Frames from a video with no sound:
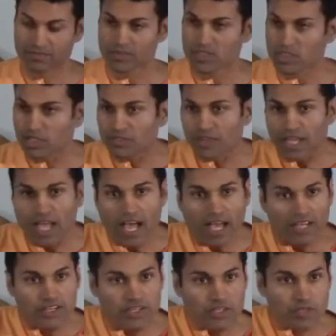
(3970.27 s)
Sort of
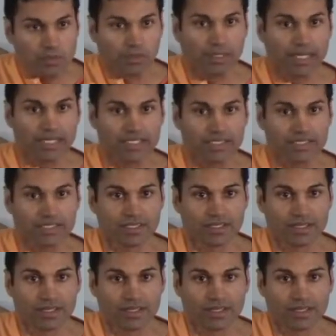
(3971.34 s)
a new place,